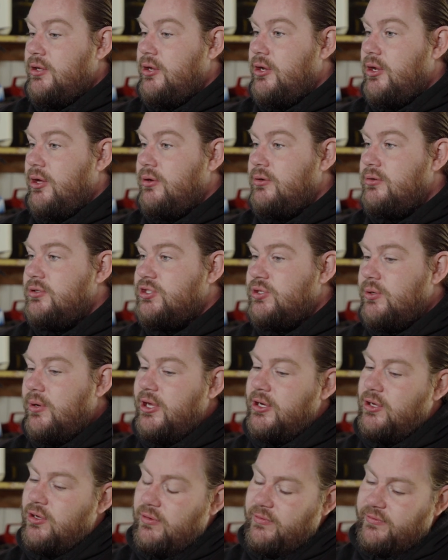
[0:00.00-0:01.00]
You know, so
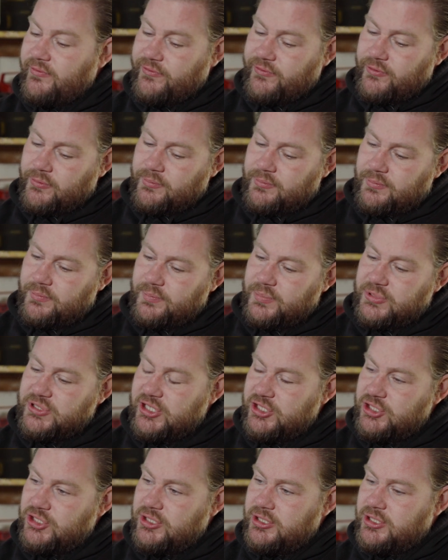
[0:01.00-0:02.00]
I'd gone from
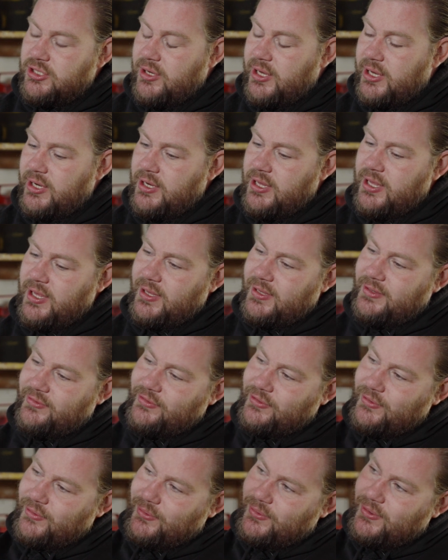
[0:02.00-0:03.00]
potentially dying there
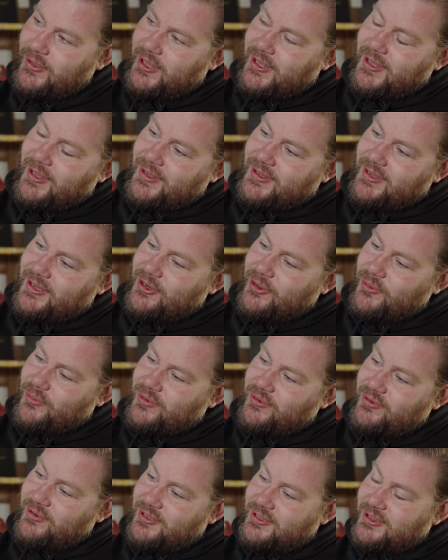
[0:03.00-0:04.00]
to, you know,
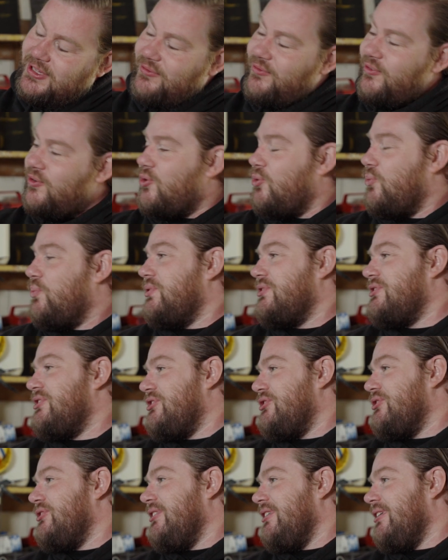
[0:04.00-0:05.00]
we're in a difficult
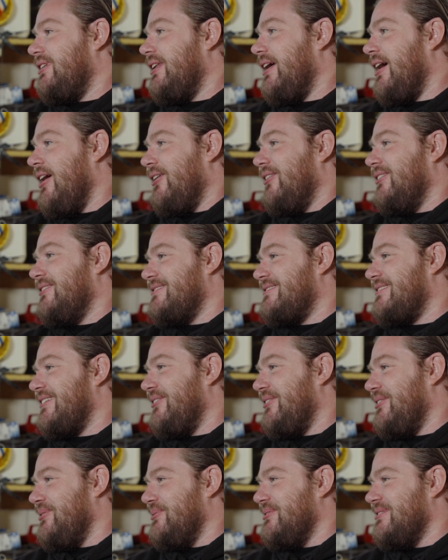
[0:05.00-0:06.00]
position here now.
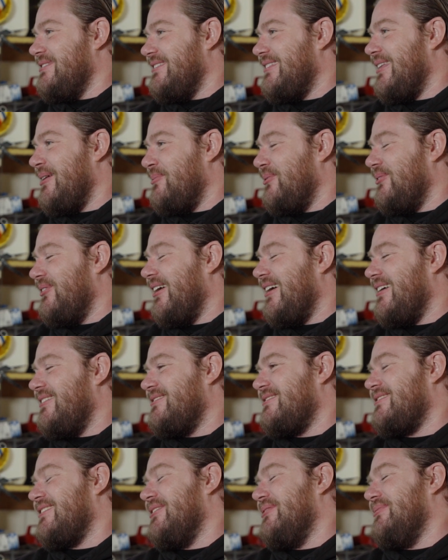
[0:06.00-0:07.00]
So it was a double
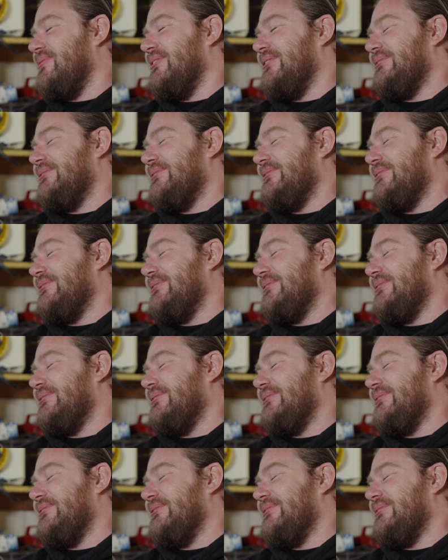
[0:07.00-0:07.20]
lifesaver.